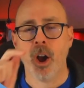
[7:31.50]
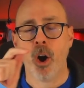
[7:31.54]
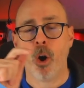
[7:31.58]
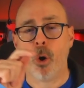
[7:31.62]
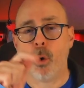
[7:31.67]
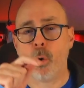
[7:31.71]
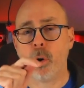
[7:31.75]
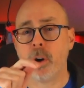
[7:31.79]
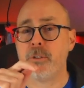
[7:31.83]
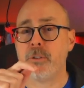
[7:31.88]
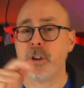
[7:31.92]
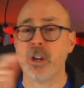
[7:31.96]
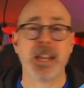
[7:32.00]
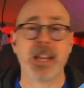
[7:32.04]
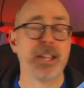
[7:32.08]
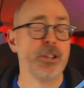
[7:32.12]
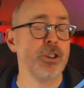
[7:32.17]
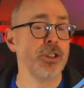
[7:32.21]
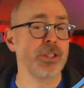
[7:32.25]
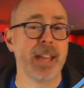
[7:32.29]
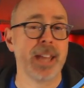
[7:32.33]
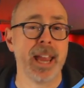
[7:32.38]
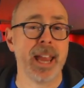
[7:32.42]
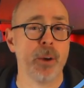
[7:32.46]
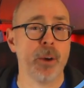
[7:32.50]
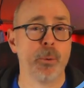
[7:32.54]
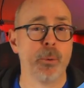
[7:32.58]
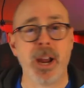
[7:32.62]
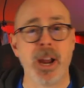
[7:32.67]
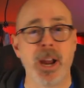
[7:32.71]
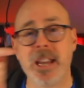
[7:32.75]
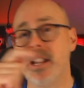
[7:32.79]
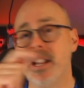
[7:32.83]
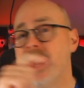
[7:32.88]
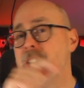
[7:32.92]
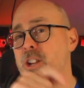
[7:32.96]
or if you just can't
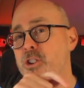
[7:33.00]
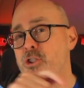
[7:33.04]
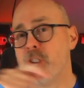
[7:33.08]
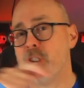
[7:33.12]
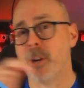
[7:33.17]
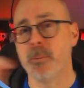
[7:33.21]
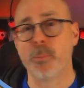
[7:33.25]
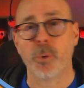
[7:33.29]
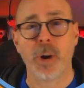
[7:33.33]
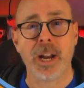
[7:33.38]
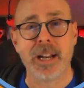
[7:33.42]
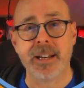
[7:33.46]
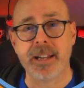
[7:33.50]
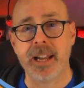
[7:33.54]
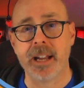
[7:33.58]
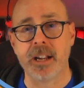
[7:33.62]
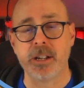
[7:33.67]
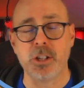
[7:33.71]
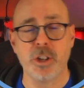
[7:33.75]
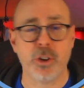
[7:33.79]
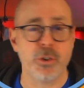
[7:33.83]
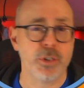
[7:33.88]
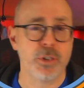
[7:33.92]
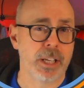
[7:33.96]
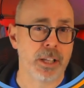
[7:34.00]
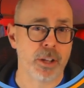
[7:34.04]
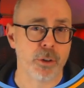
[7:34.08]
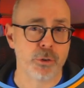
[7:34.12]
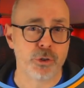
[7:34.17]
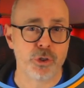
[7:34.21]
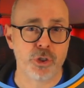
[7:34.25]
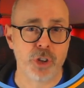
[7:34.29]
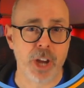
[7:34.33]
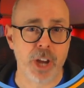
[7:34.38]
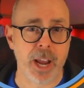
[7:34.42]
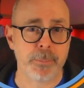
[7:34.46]
wait, jump right down using those
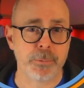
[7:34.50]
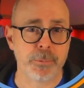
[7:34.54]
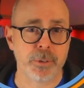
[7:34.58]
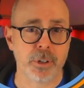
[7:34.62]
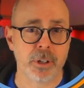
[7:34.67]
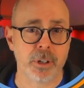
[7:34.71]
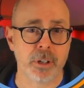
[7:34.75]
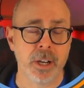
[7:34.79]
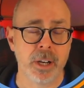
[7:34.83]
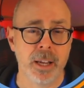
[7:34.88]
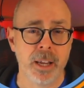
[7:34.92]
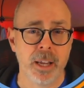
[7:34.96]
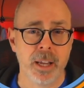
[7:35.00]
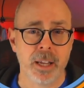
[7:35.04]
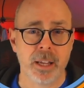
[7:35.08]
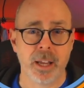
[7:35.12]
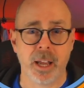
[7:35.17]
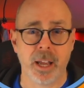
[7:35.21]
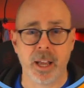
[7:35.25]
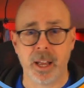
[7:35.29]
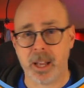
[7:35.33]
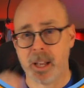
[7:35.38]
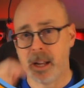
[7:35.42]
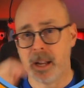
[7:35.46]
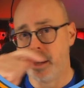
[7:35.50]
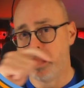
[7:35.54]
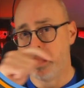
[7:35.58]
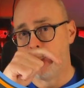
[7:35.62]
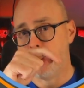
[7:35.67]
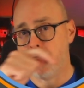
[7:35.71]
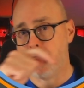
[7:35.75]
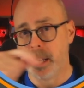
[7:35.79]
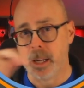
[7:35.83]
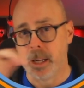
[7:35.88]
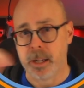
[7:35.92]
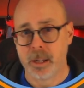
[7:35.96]
chapter uh,
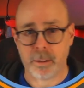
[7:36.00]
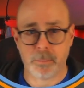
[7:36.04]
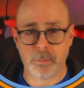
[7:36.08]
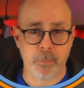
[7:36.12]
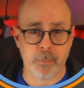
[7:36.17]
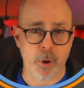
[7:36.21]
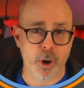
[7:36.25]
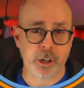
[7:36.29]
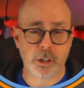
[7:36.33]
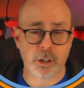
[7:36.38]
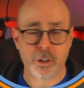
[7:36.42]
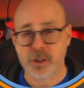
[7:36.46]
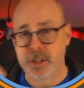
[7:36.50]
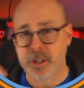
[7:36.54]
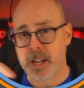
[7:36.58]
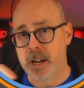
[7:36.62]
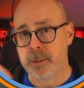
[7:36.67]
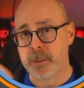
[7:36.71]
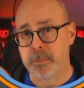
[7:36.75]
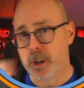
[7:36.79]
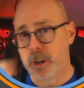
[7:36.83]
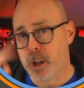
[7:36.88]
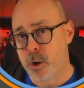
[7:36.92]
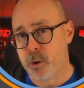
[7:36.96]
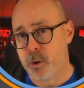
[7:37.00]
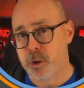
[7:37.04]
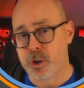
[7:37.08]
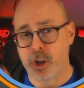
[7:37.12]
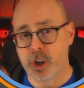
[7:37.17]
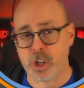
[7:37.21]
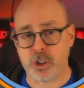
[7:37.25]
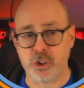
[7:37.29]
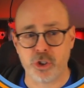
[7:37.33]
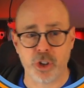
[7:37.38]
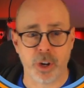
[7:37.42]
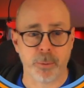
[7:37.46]
uh, markers down below, and you
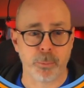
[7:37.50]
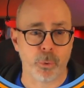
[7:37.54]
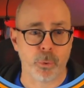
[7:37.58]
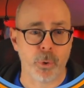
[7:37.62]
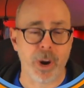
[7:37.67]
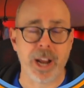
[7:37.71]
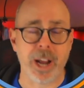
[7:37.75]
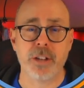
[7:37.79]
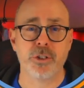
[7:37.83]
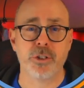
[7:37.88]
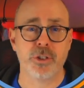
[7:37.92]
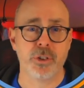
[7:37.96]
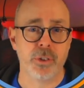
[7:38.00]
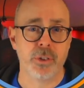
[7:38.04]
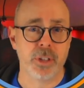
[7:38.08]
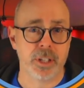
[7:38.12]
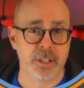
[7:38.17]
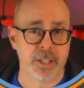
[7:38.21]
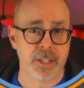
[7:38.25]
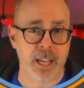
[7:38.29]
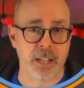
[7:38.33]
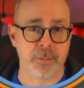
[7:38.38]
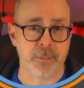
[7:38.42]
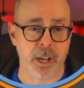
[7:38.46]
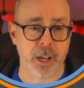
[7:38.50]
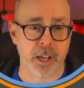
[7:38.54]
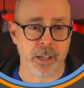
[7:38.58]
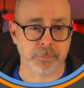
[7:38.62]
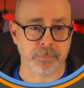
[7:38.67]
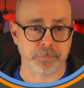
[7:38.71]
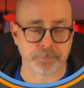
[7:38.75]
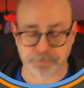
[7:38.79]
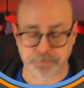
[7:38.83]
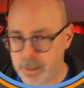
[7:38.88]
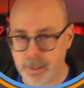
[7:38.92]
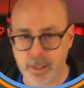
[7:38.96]
can jump right to the Tedmon.
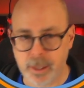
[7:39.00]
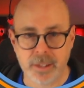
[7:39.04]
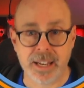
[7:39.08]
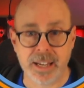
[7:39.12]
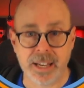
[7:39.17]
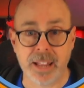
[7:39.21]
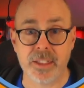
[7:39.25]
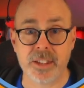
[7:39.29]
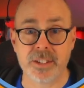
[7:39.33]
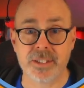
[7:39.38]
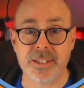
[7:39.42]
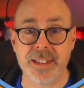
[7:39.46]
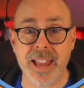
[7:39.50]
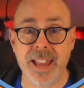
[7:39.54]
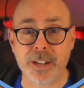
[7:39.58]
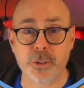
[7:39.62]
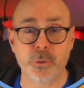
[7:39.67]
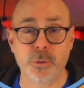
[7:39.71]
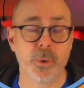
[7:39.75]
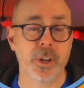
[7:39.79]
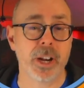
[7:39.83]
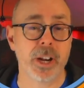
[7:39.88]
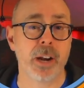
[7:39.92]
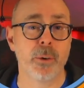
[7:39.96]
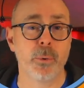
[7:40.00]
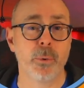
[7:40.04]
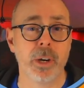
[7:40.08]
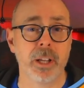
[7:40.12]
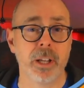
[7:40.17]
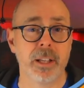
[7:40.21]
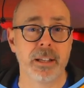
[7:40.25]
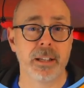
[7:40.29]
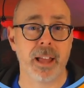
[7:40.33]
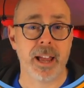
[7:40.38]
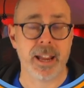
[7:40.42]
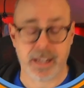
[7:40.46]
Now, this next one I
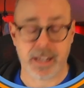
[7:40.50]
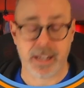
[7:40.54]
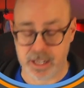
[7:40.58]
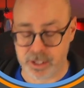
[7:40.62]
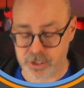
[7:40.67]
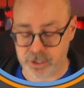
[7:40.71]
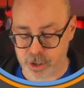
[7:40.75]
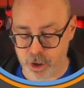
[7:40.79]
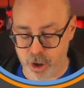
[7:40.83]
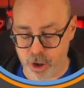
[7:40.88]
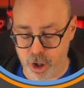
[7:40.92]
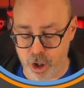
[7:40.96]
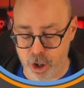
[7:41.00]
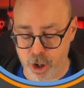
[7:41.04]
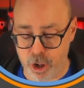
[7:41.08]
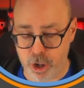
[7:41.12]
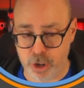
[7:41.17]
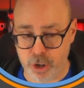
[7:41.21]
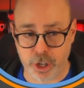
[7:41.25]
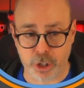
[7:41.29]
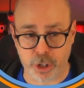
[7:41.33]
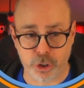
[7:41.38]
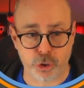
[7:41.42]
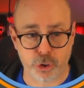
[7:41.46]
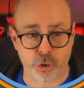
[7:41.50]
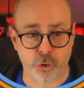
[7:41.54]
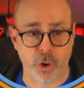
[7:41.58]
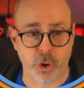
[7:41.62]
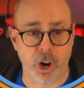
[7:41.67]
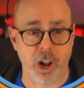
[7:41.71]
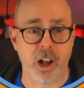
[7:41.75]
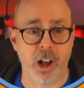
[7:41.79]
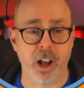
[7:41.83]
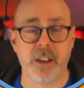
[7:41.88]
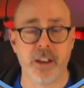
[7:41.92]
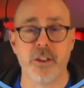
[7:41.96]
really like. It's called
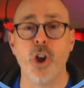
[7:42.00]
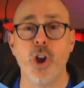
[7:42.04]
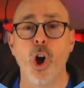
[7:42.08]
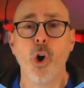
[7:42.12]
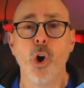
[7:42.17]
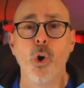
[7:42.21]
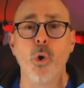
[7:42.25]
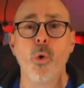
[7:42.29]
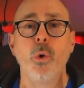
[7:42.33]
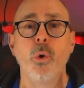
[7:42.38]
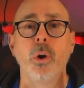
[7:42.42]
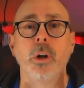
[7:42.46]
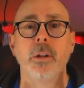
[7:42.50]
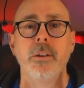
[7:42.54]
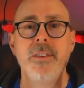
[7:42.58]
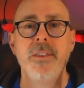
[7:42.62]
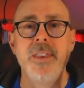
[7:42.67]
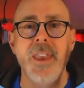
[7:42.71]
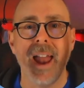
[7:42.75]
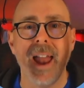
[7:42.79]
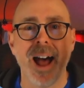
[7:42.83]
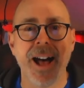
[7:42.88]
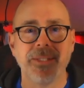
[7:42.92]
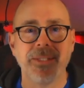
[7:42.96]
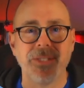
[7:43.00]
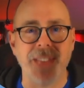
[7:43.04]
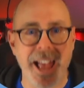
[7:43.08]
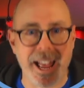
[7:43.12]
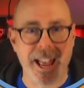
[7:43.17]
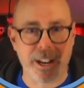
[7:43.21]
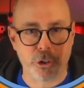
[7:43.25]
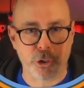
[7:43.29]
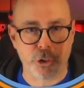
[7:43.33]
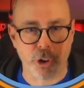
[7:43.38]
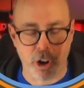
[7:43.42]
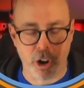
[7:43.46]
Tron. No, not
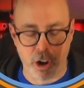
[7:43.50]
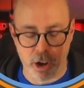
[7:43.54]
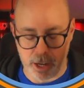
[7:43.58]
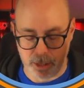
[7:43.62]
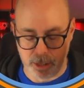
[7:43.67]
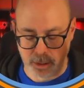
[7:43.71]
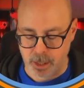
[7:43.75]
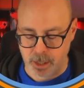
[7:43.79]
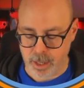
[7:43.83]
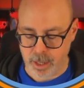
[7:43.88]
that Tron.